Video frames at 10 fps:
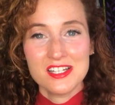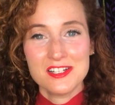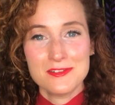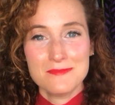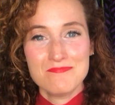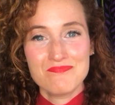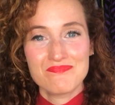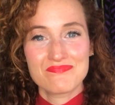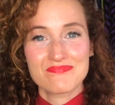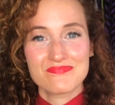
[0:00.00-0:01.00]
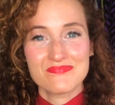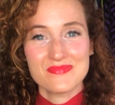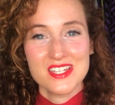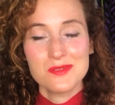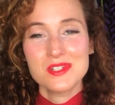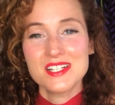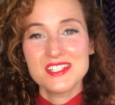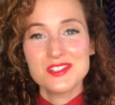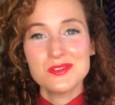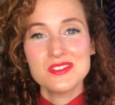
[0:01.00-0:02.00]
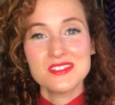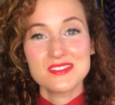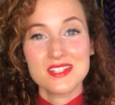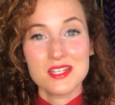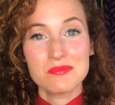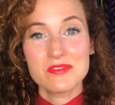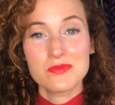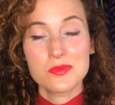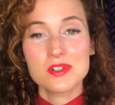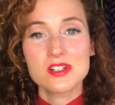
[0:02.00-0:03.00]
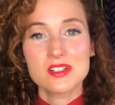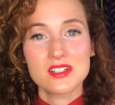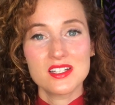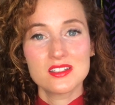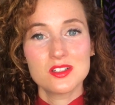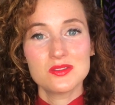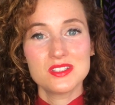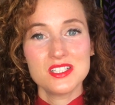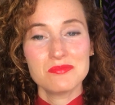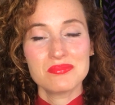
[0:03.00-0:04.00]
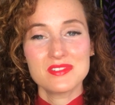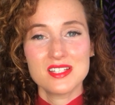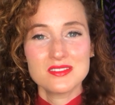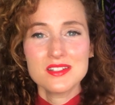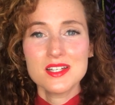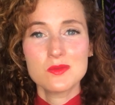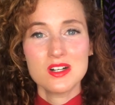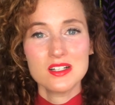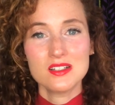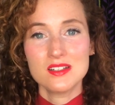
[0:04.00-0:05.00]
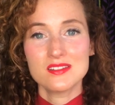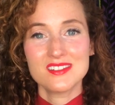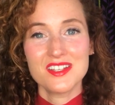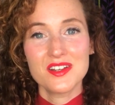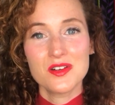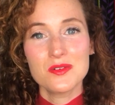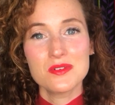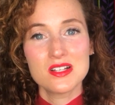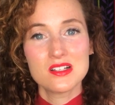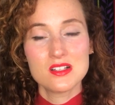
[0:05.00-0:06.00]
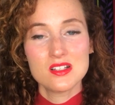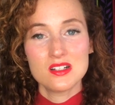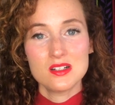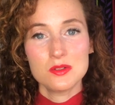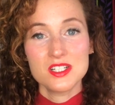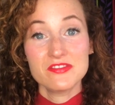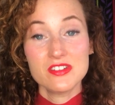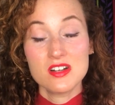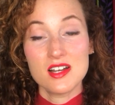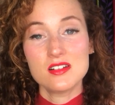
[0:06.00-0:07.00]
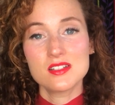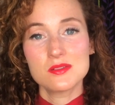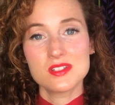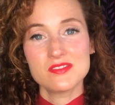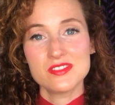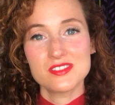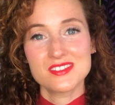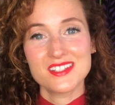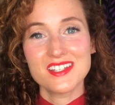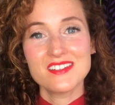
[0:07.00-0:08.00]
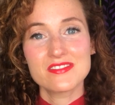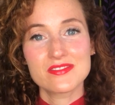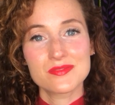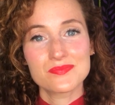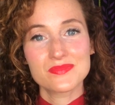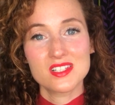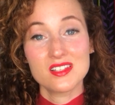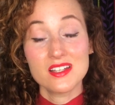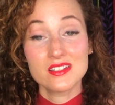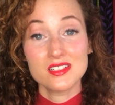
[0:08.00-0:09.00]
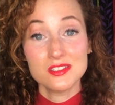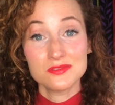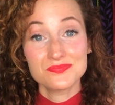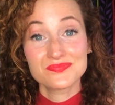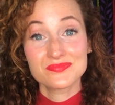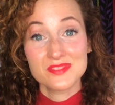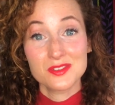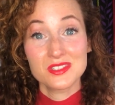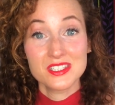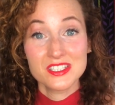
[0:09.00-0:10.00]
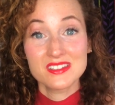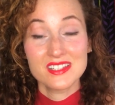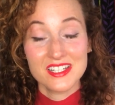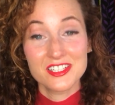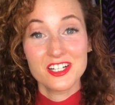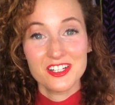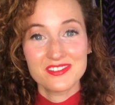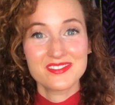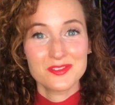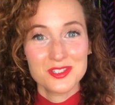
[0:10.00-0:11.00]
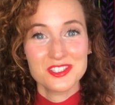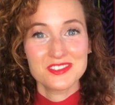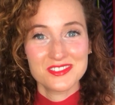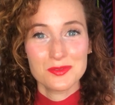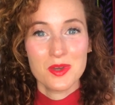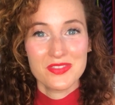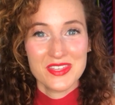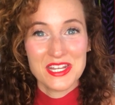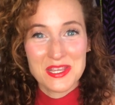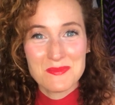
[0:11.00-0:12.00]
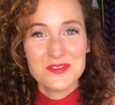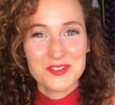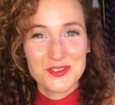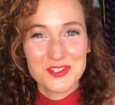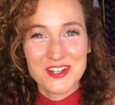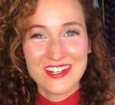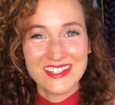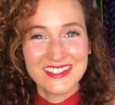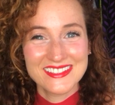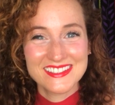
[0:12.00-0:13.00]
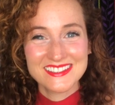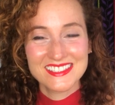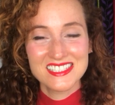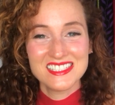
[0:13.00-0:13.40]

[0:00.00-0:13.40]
And when I do this type of work and go deep, that's what I want, you know? I want to feel held. I want to feel safe to let go, to really let go, which is what the name of Soltara is.